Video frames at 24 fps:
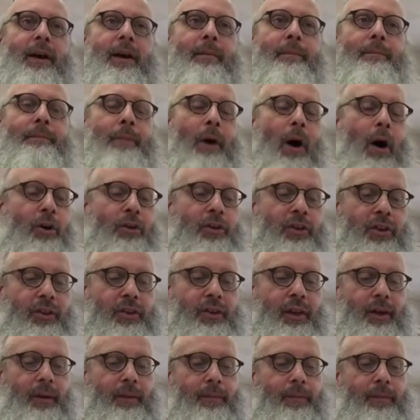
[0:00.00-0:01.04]
both of
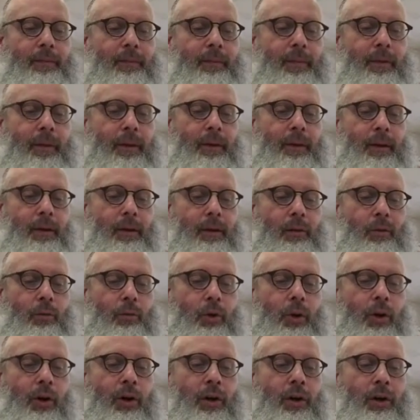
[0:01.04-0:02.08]
them
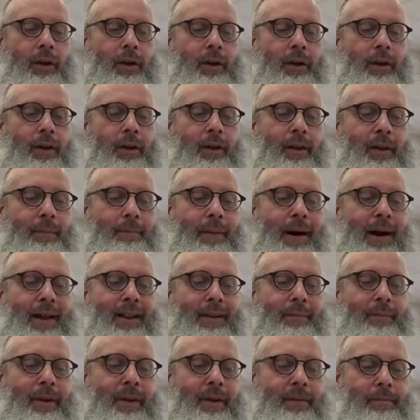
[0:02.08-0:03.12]
were
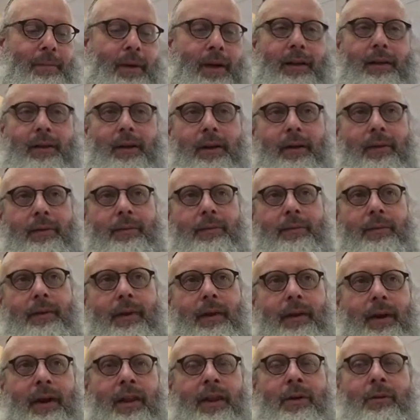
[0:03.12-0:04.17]
lamala min amida.
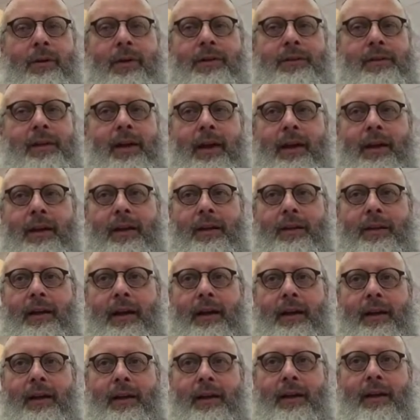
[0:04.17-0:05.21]
In other words,
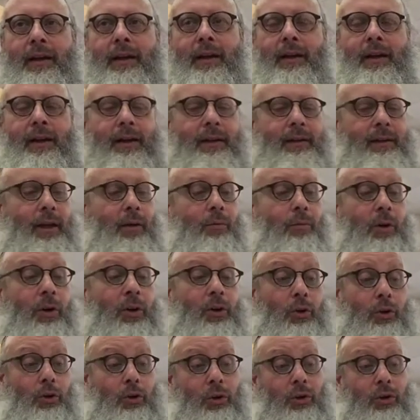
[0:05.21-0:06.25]
they
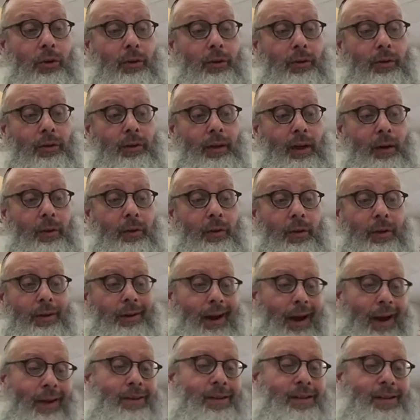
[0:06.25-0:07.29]
weren't earned. They
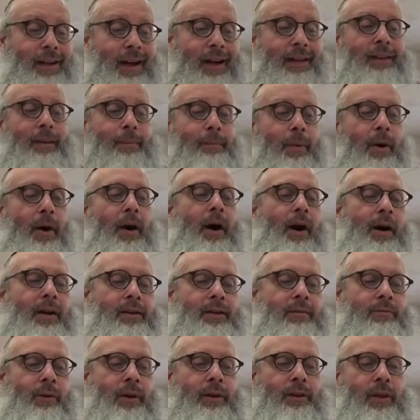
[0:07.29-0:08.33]
were outside the box
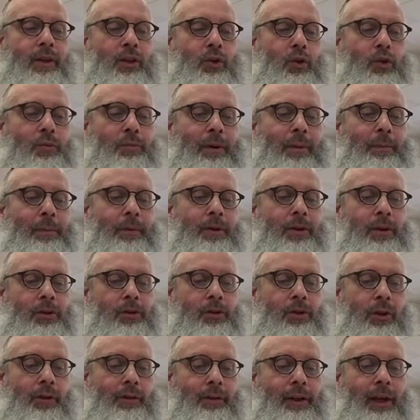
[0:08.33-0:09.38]
of what the Jewish people
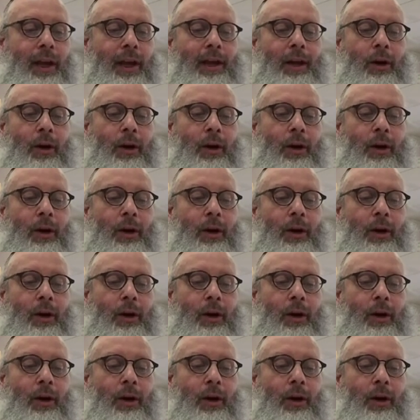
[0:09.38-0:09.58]
deserved.